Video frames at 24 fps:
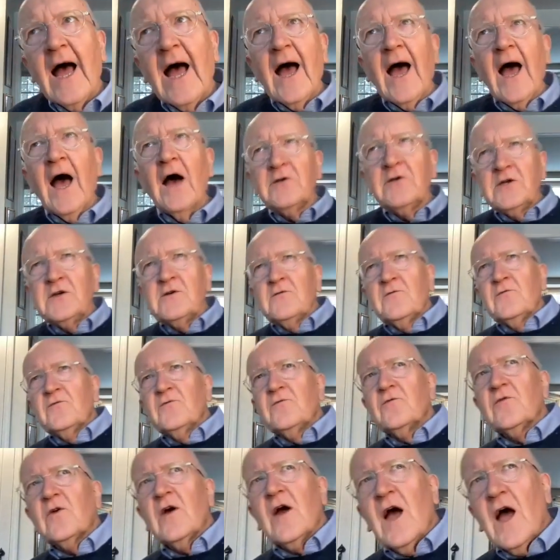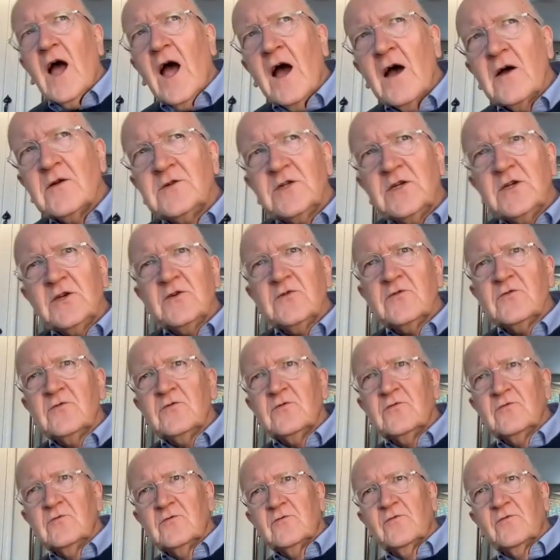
How do you how do you